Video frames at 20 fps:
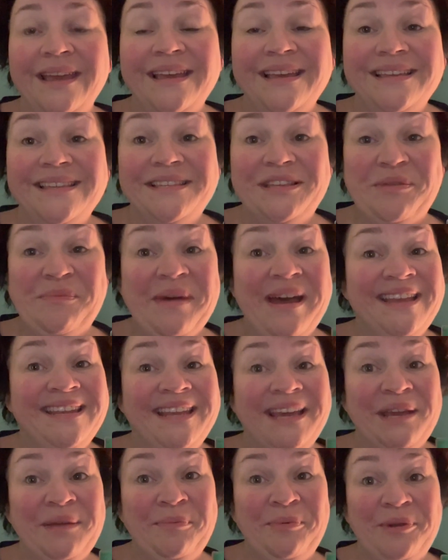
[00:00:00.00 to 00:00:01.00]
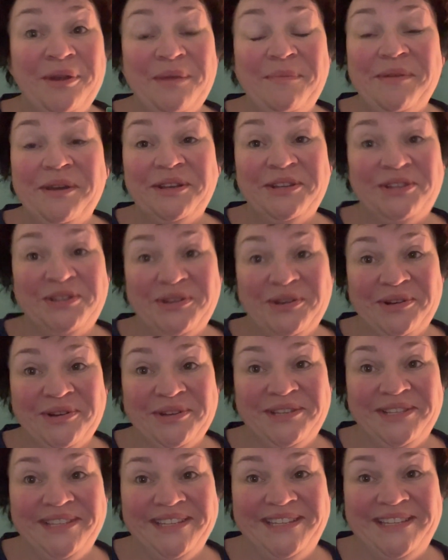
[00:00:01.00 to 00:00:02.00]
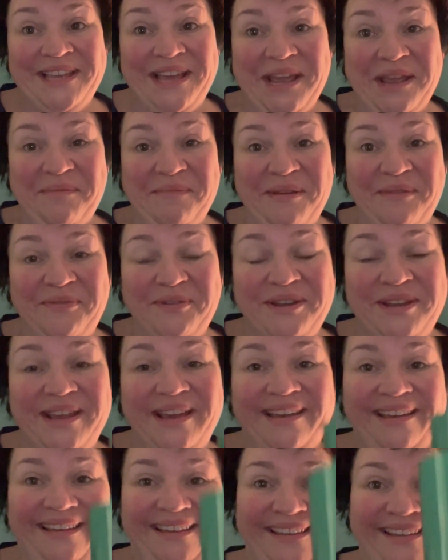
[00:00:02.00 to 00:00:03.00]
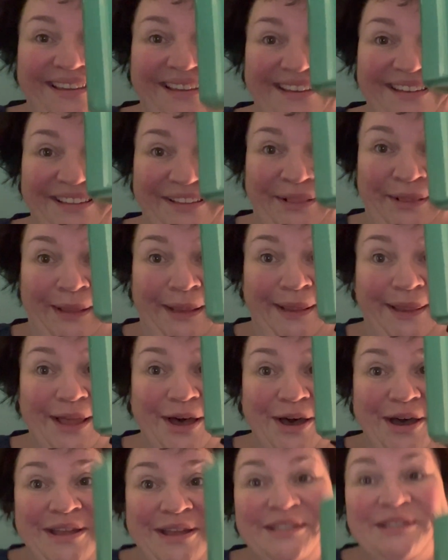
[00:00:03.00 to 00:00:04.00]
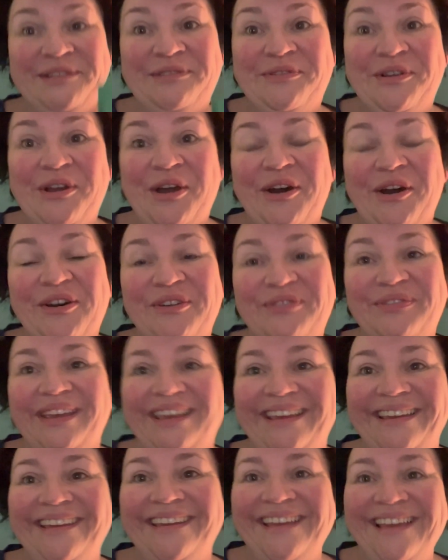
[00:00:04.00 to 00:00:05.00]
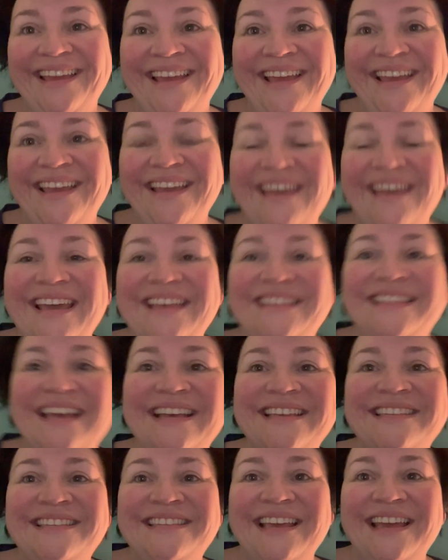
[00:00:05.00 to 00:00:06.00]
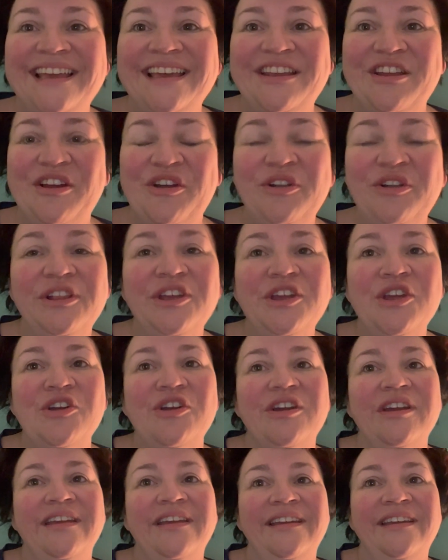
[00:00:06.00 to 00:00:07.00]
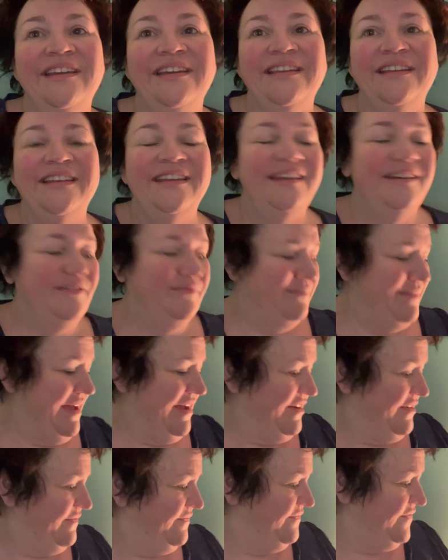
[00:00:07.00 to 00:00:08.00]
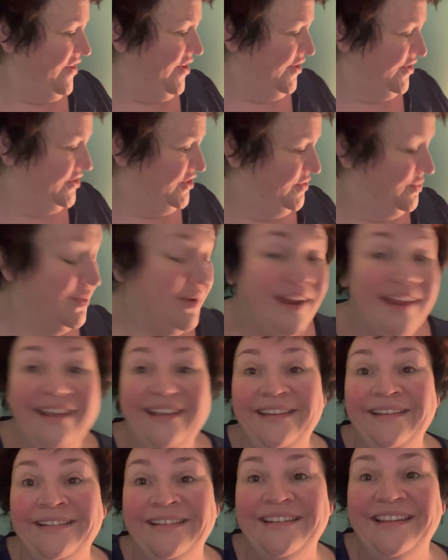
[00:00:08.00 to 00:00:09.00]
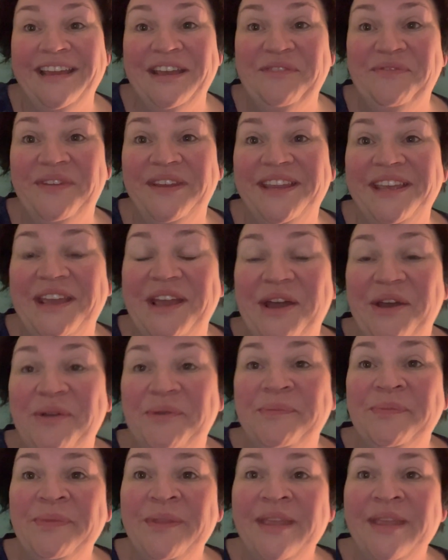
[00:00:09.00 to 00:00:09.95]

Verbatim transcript: So my day pretty much starts the same every day. Lots of coffee. As I said earlier in my first What I Eat in a Day video,